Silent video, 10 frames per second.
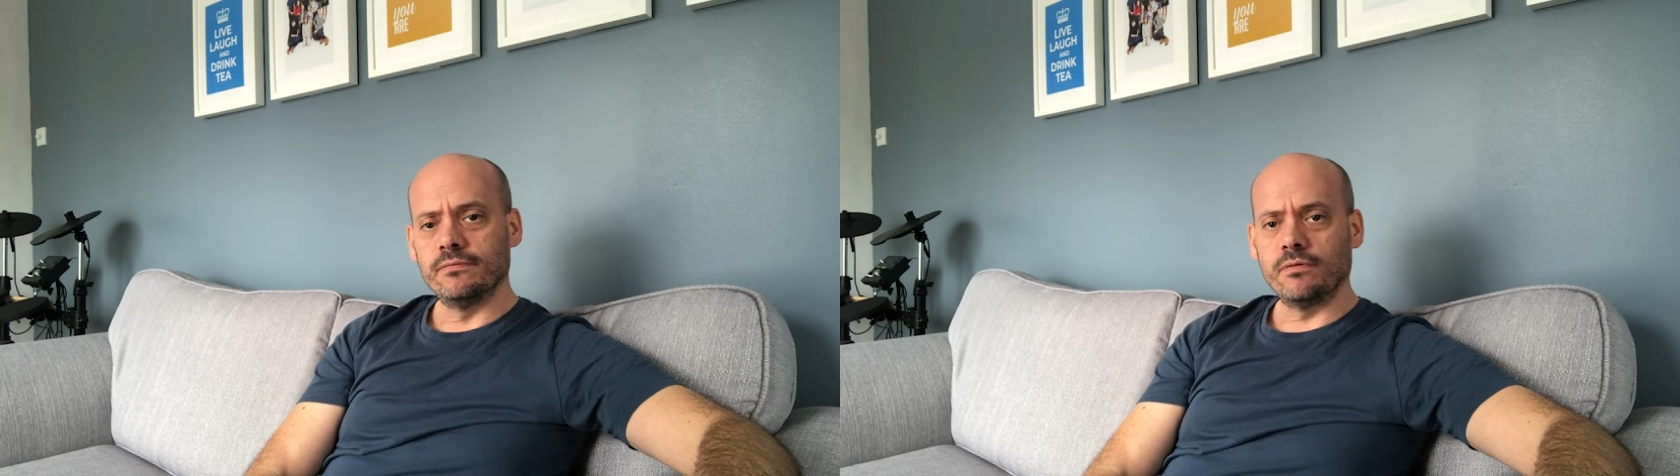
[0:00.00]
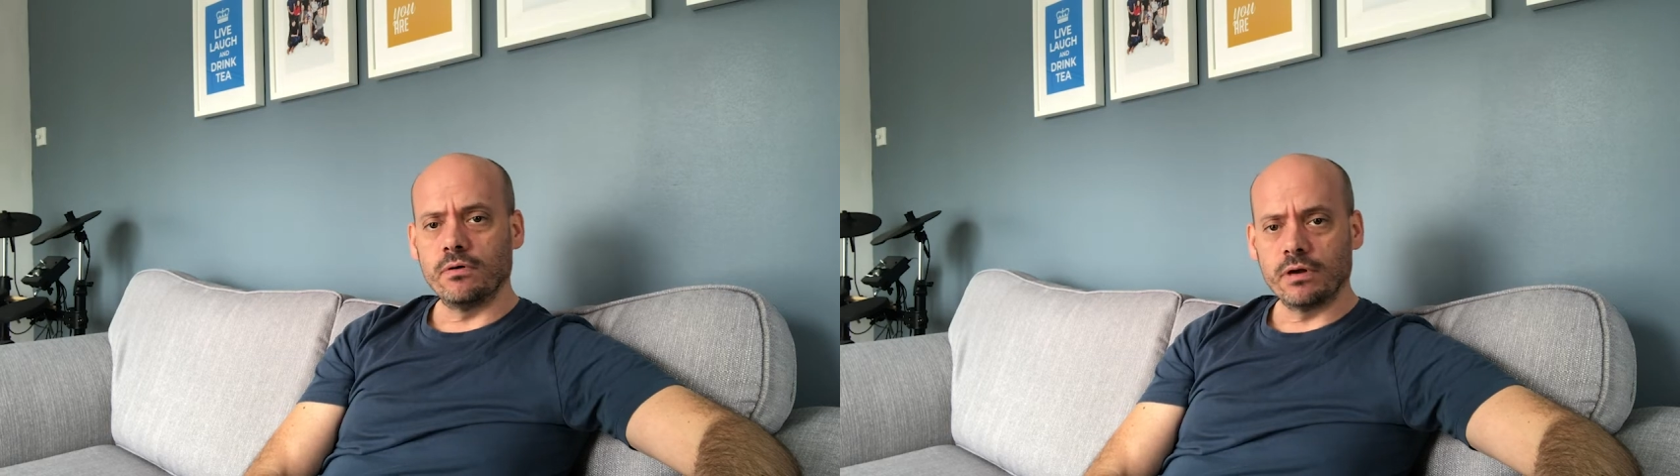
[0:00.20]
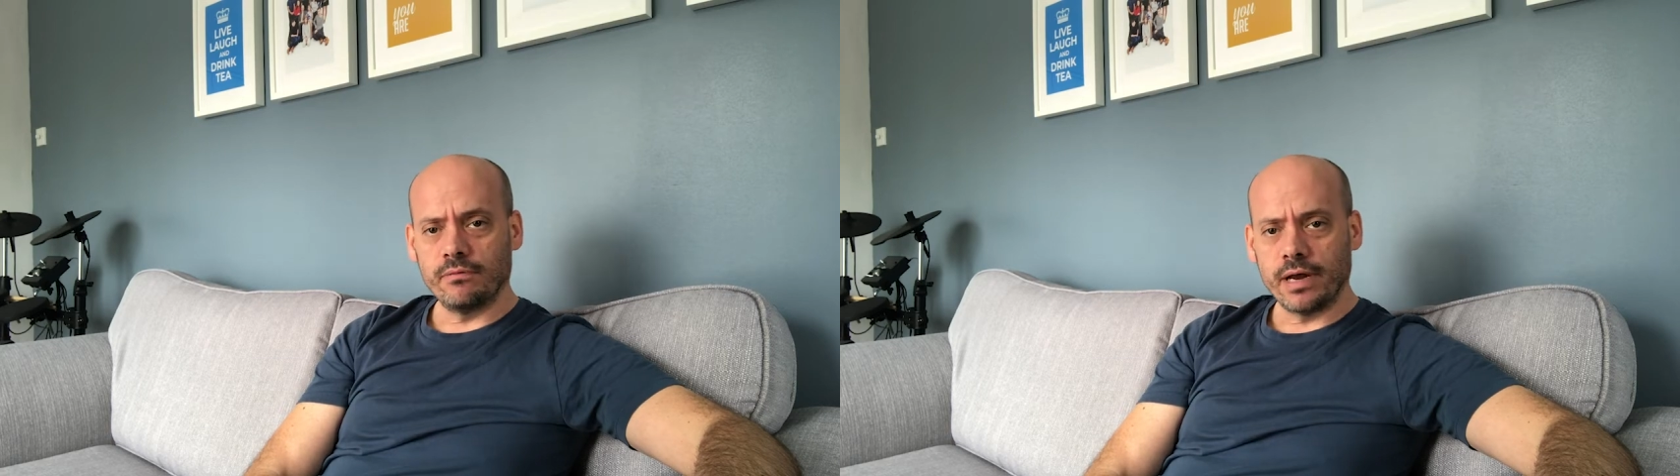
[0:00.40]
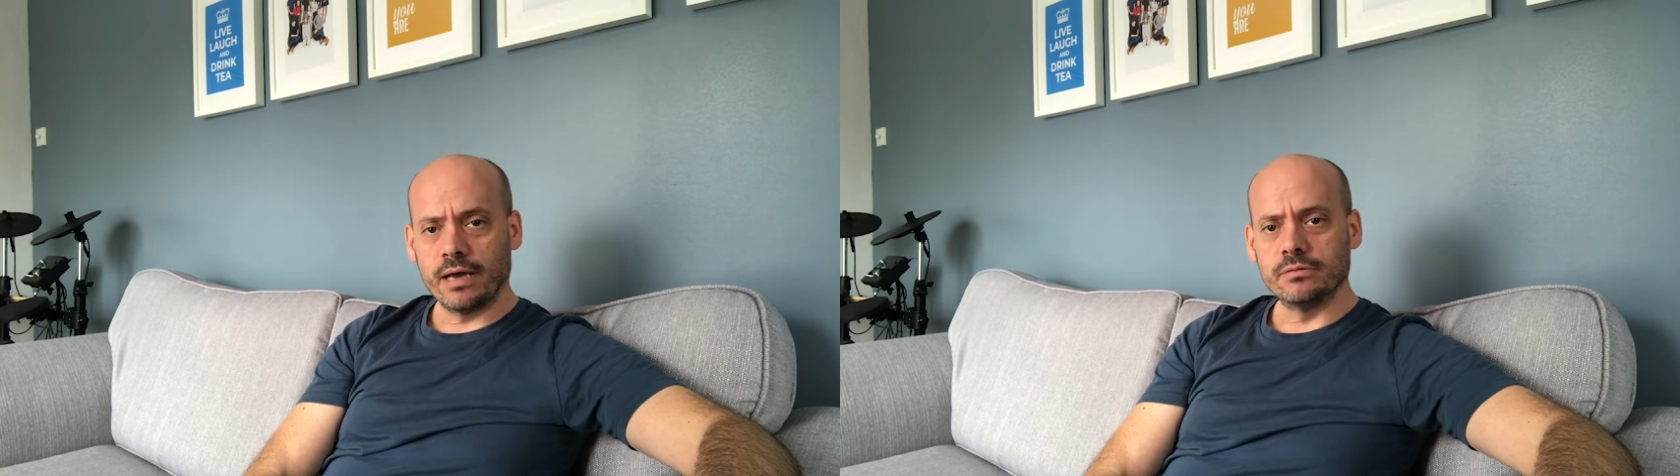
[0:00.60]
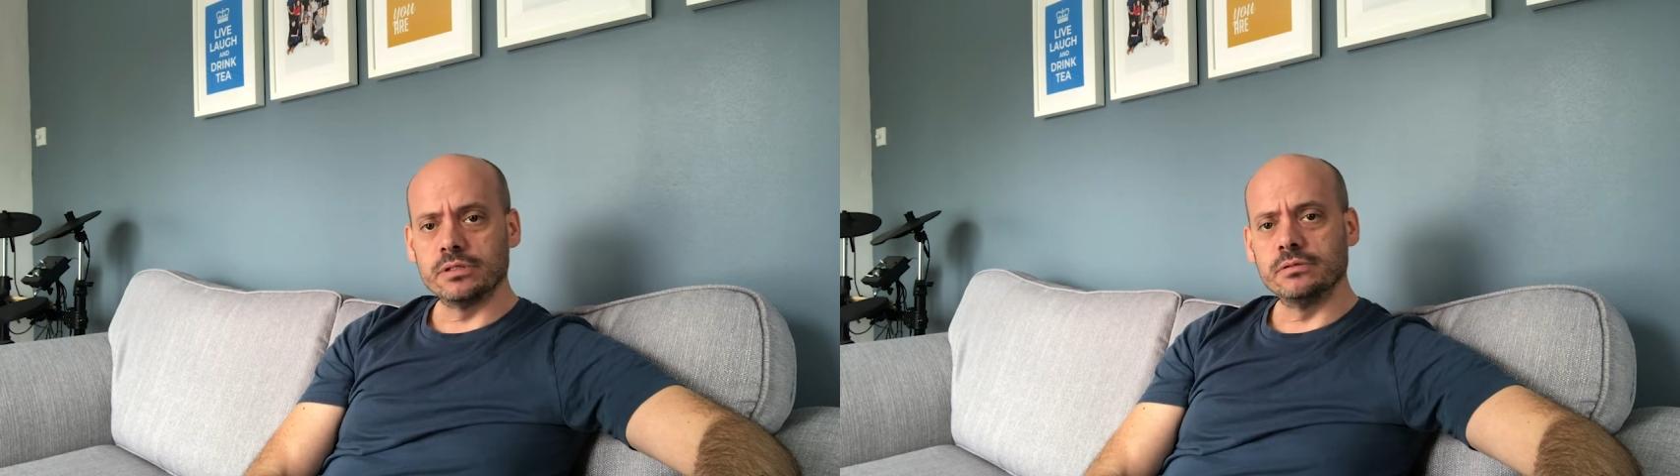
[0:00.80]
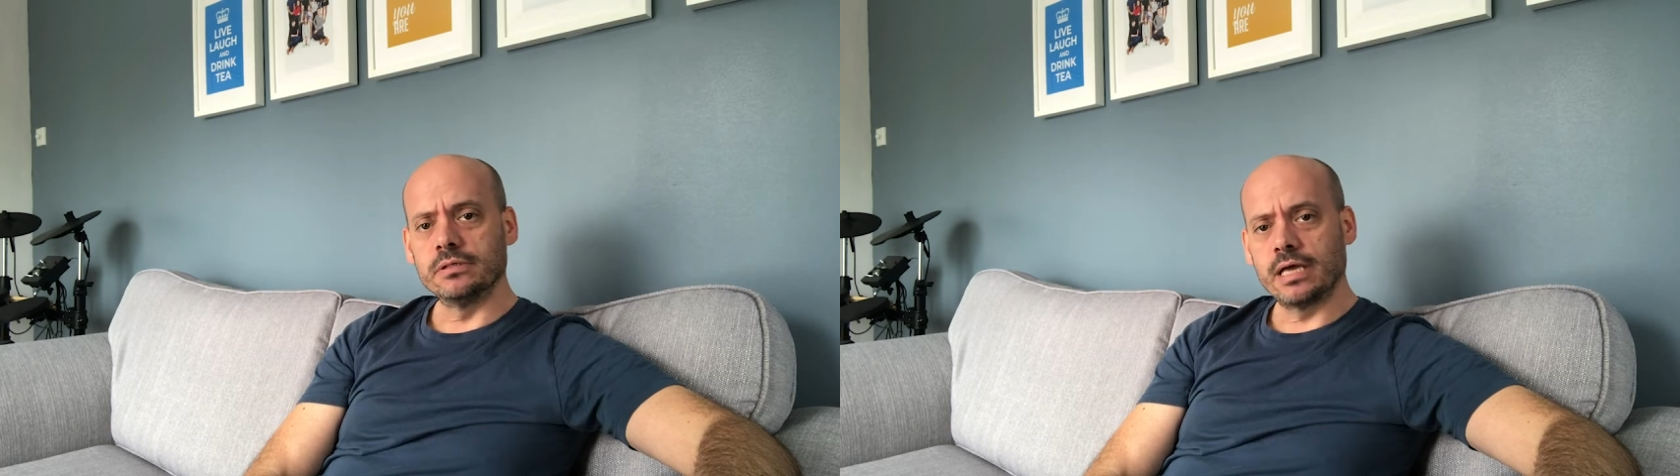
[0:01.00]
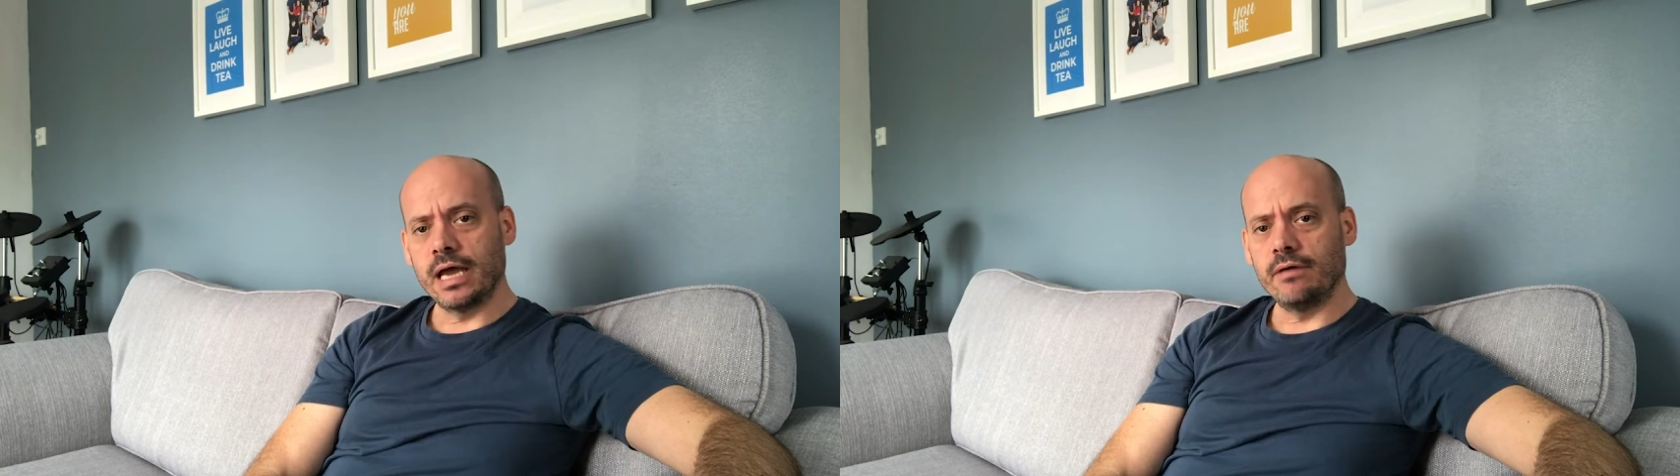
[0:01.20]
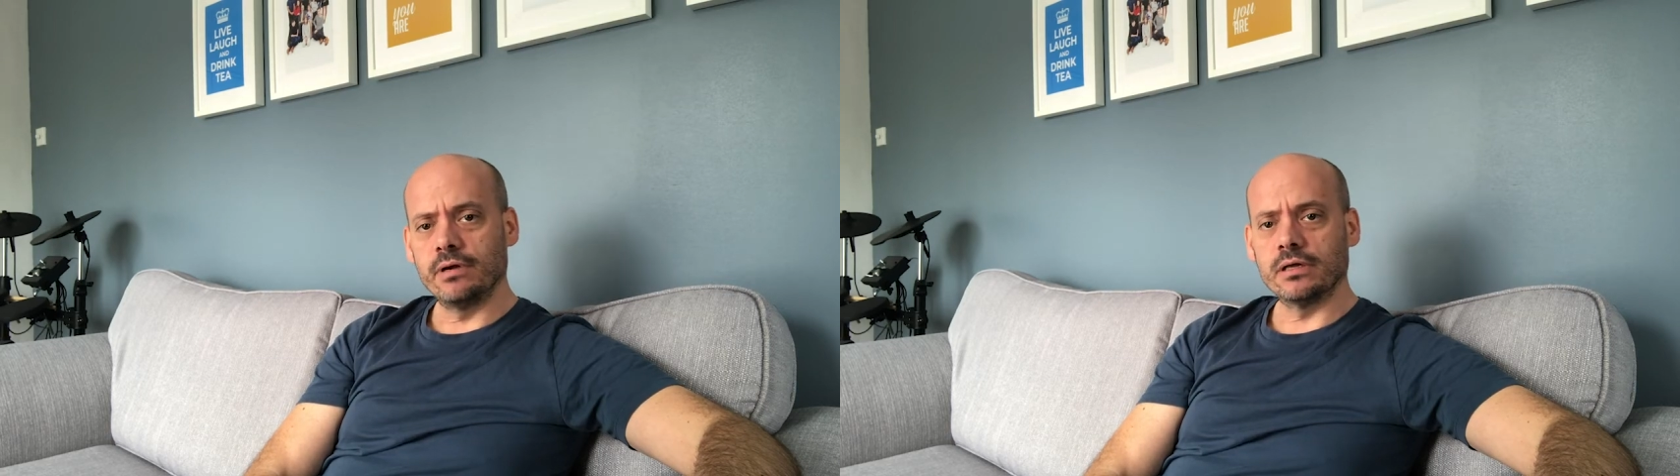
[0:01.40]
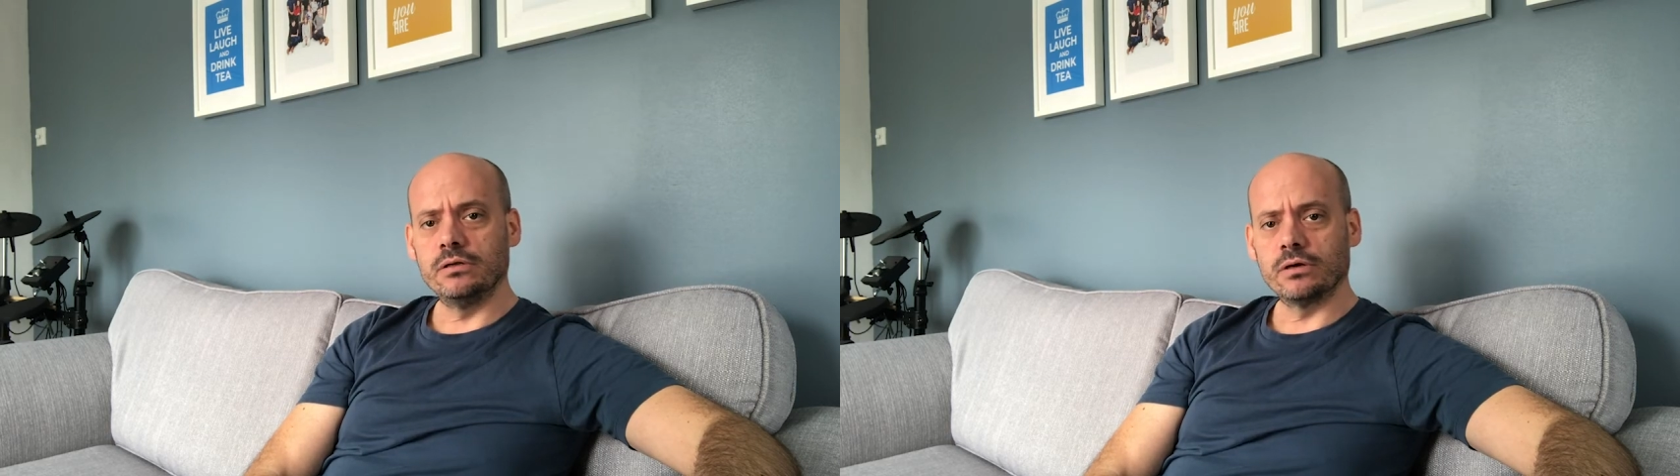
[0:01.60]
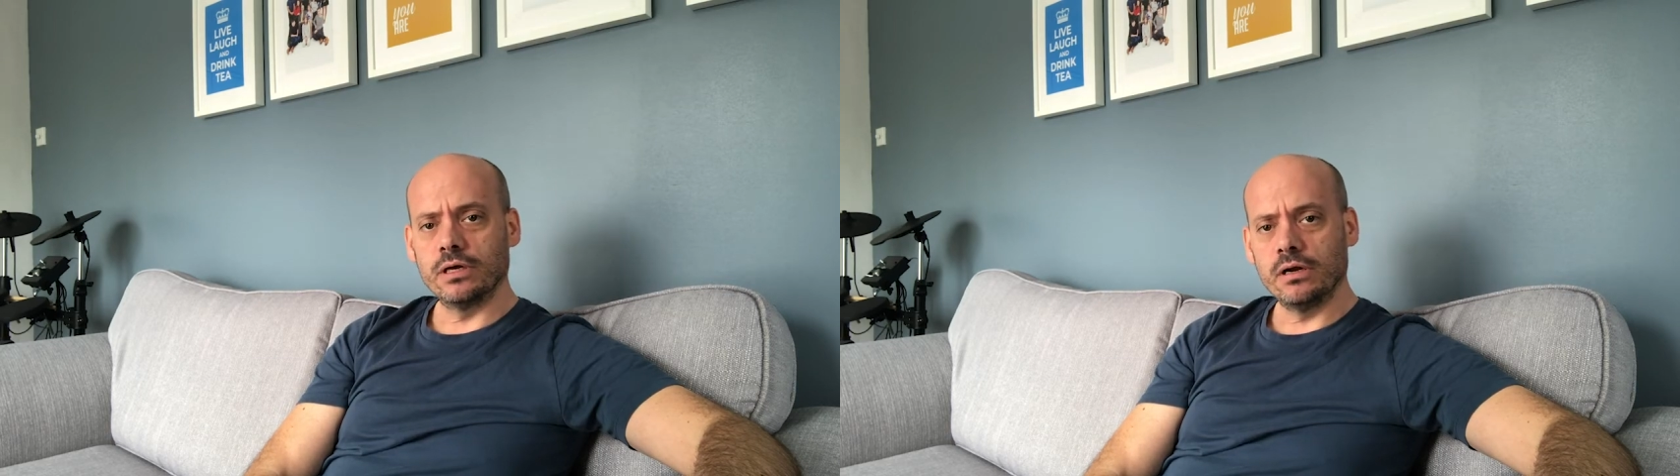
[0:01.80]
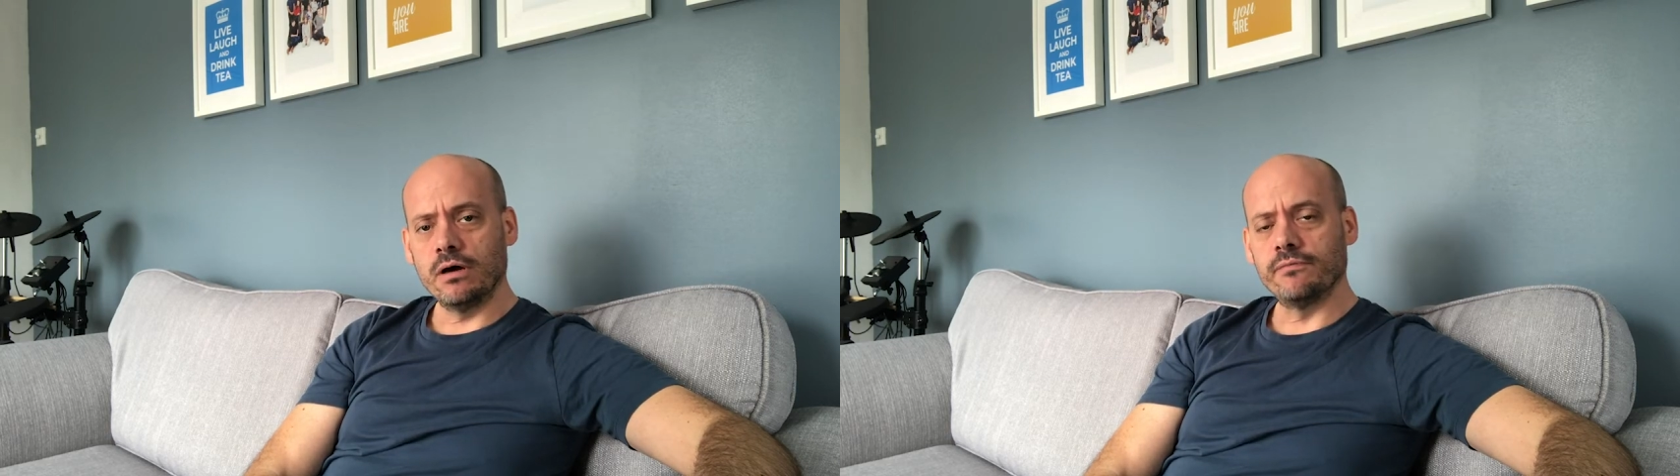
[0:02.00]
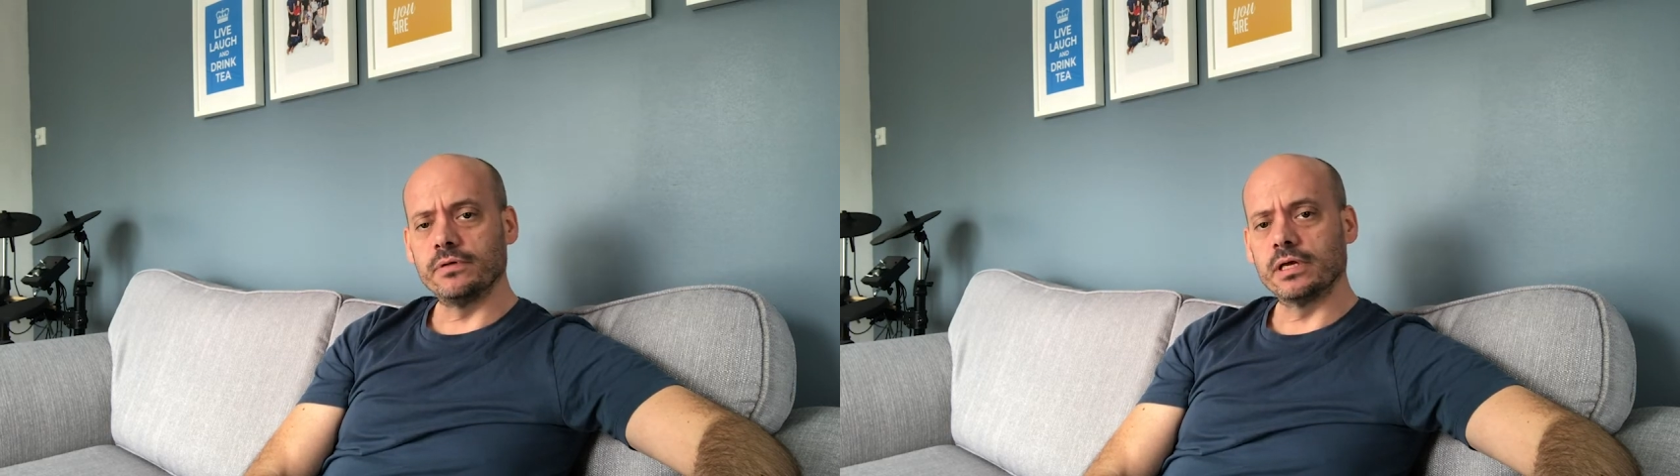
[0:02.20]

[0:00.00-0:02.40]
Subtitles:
following around and caring and looking after